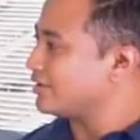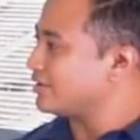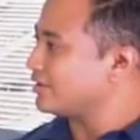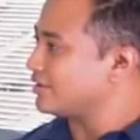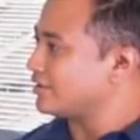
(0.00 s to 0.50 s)

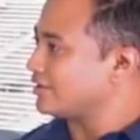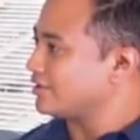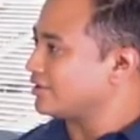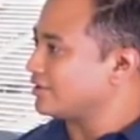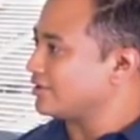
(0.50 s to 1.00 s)

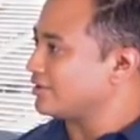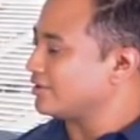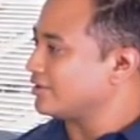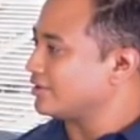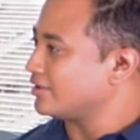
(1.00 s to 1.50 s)

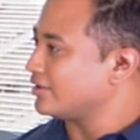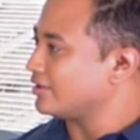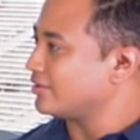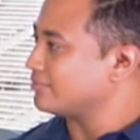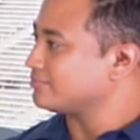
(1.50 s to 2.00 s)

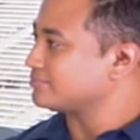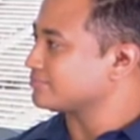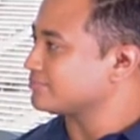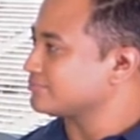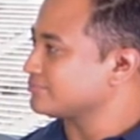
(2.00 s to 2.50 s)

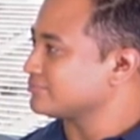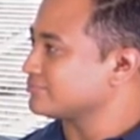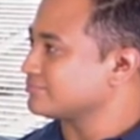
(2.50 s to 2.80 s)
The person shown says nothing.